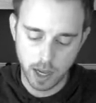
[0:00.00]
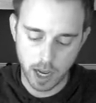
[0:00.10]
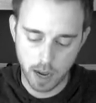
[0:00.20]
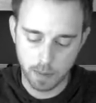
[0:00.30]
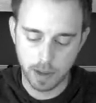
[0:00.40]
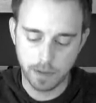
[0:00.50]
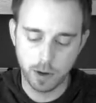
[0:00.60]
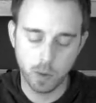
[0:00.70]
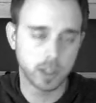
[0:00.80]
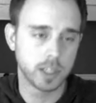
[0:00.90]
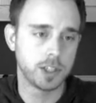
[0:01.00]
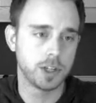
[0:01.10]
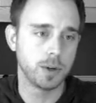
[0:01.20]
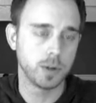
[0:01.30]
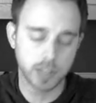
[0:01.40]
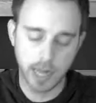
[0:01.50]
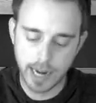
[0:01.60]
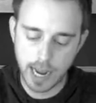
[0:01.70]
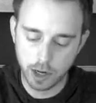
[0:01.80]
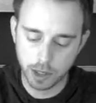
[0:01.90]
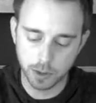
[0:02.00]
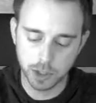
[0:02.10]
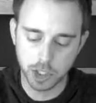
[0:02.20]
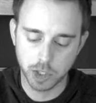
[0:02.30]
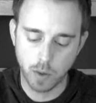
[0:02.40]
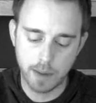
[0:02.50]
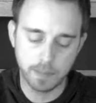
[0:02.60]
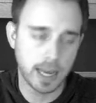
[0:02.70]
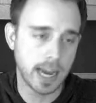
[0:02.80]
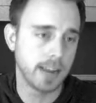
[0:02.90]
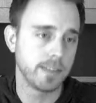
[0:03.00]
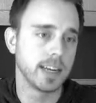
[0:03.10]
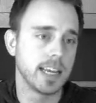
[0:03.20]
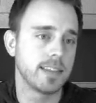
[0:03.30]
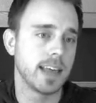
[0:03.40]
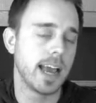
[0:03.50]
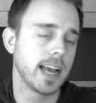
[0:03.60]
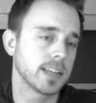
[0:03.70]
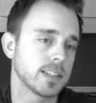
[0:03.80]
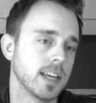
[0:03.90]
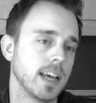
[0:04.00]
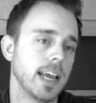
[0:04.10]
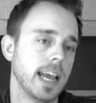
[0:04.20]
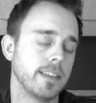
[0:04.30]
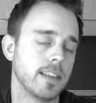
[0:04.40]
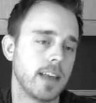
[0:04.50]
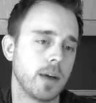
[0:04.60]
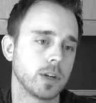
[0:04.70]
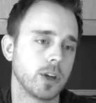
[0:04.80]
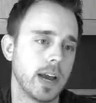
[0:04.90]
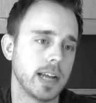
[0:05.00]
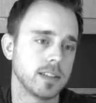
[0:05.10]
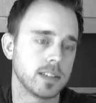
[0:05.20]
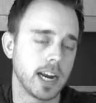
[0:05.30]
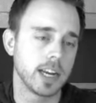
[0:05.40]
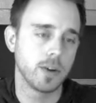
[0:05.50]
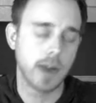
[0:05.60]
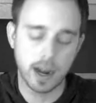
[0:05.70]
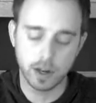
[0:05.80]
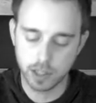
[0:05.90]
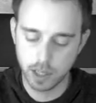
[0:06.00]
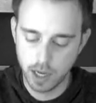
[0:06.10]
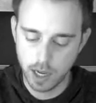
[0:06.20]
If you wanted to sign out, you would just swipe that and then hit the X, and then that would go ahead and sign you out.